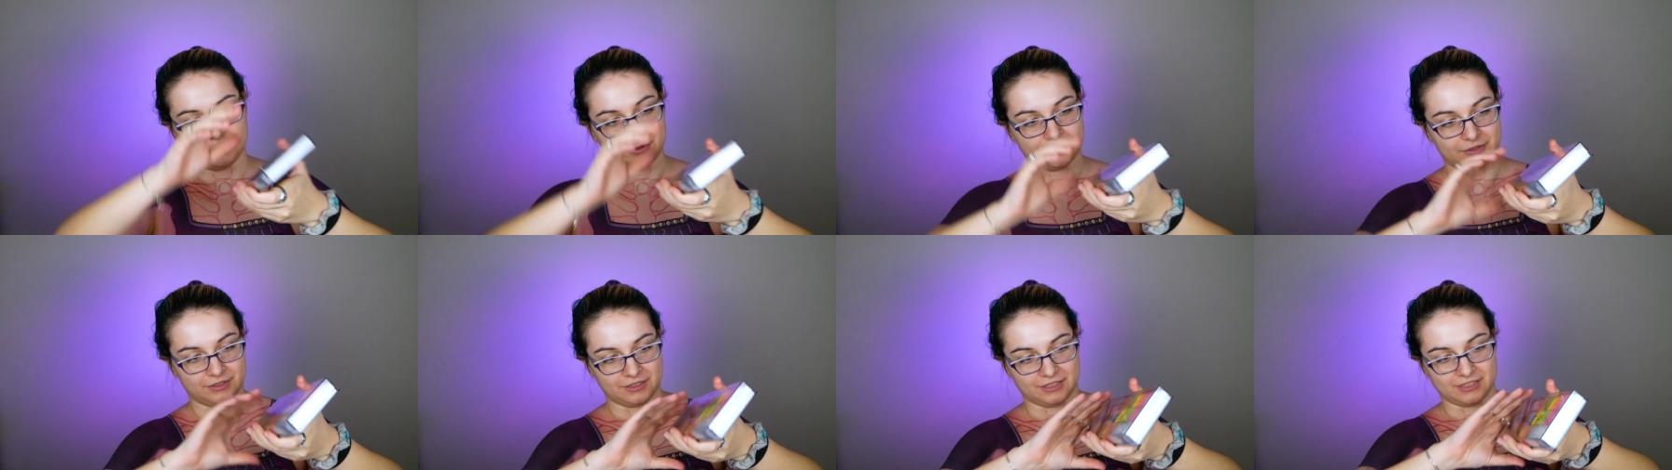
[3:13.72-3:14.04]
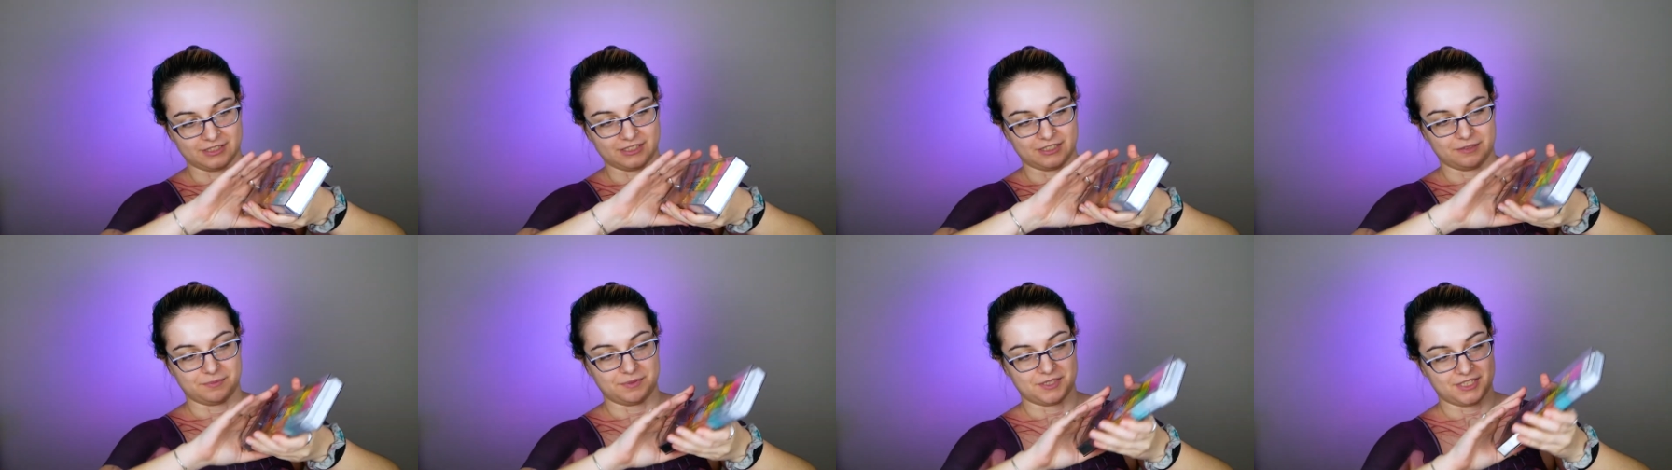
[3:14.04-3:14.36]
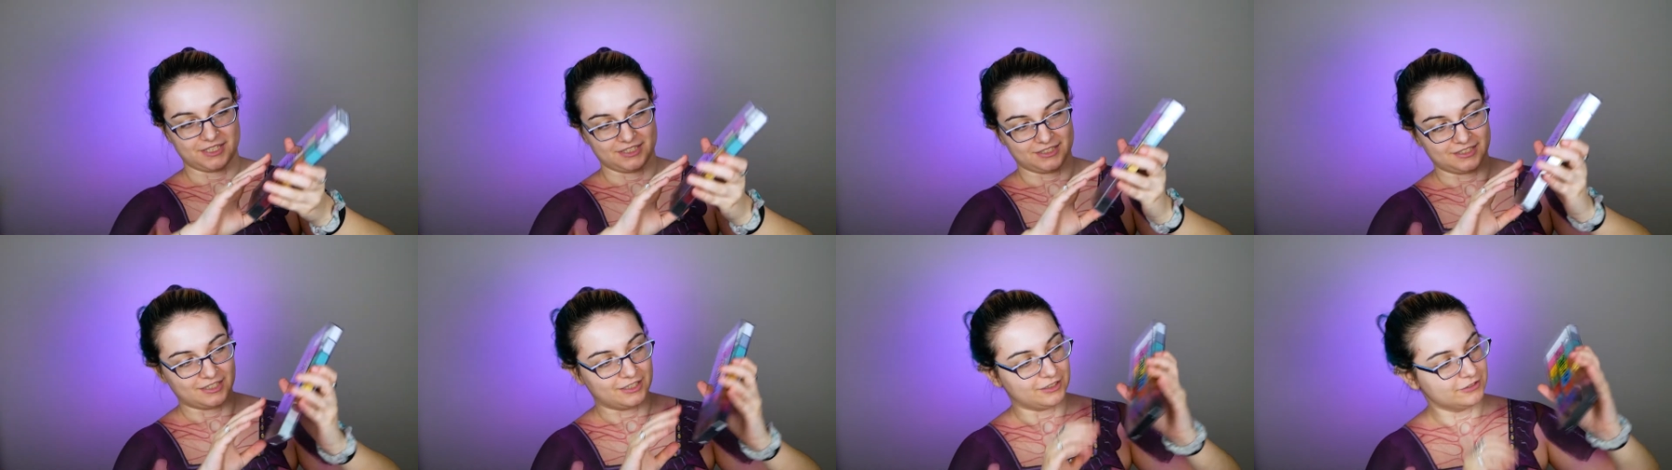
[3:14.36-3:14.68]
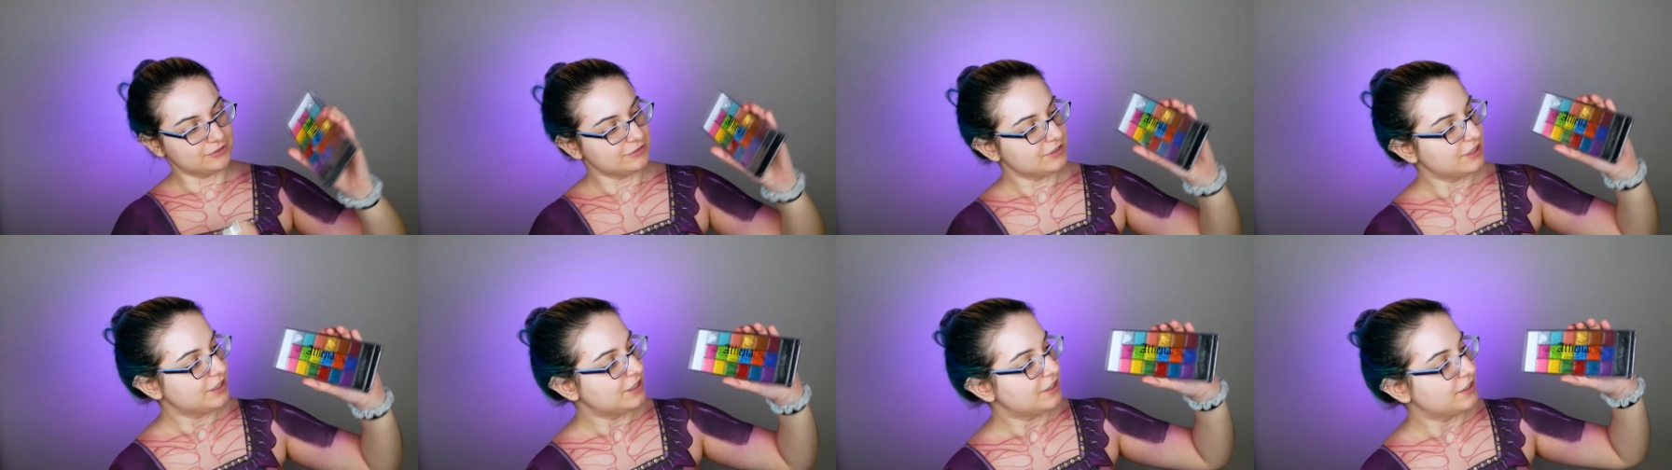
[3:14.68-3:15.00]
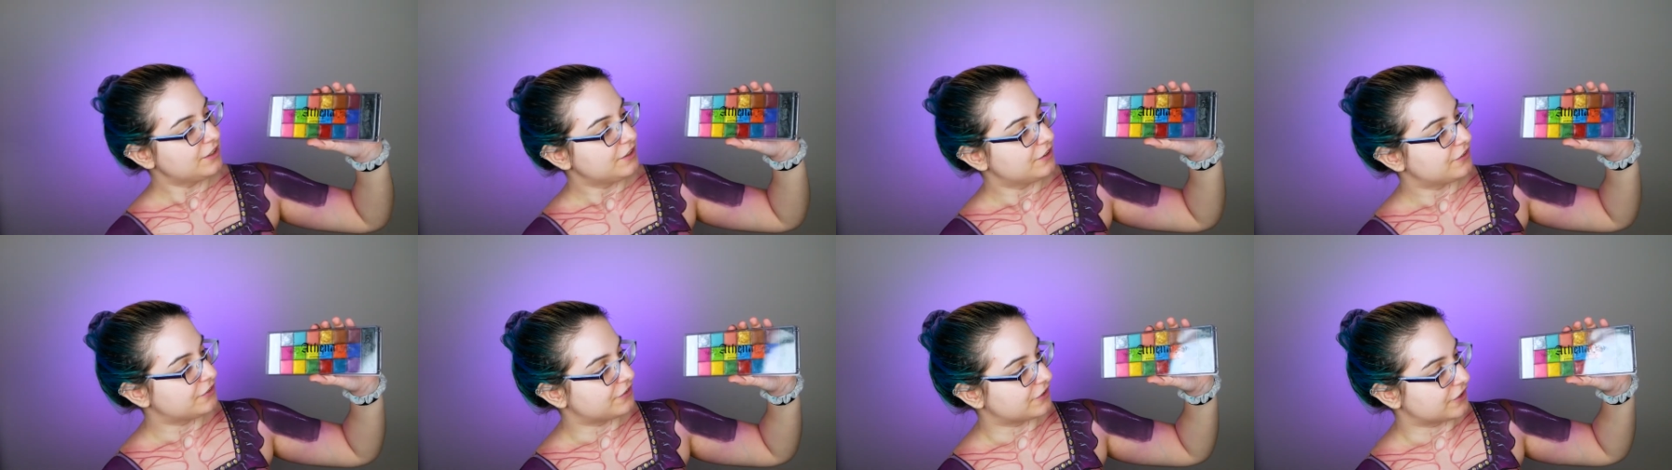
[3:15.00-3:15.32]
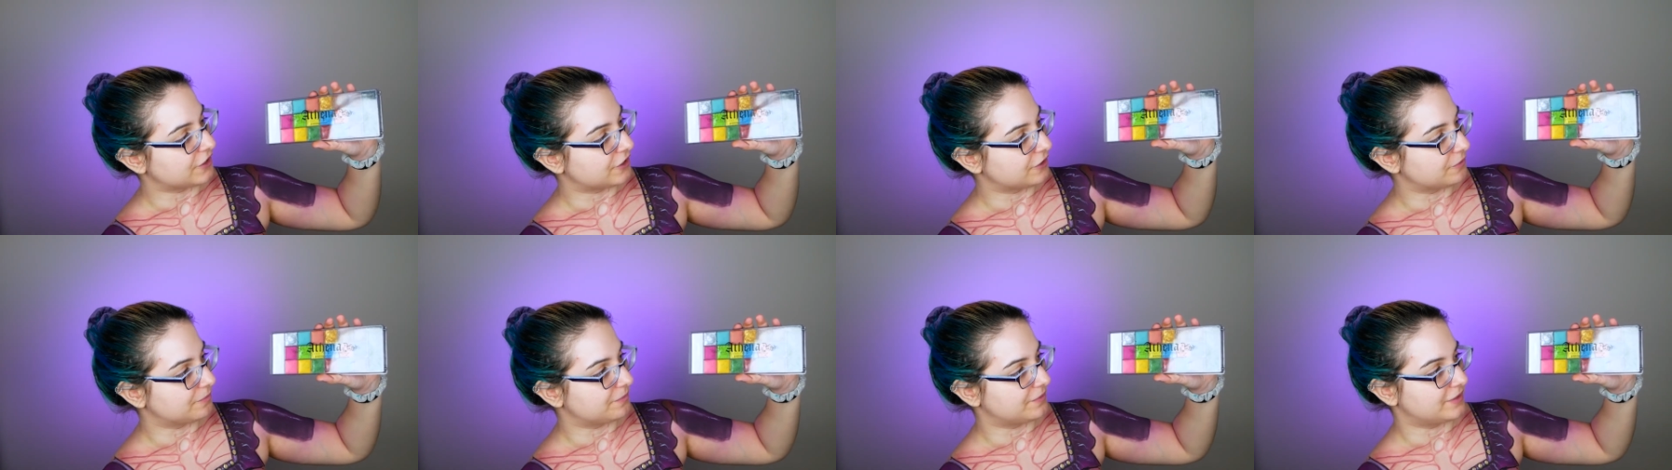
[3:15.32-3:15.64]
it's upside down,
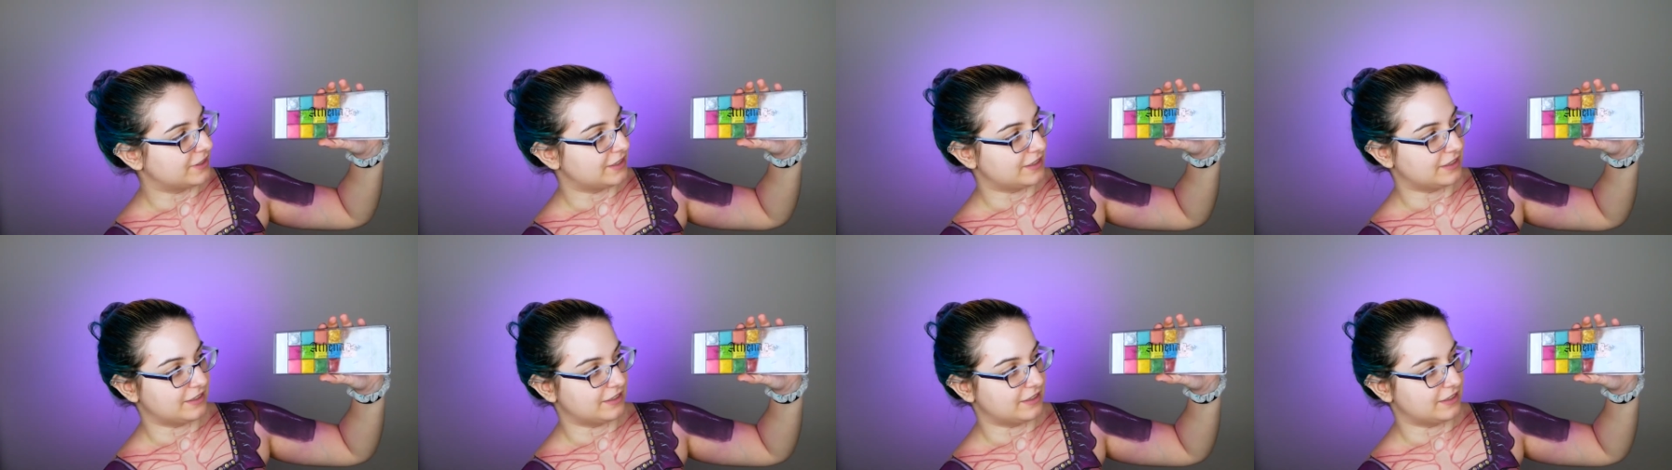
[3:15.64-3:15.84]
from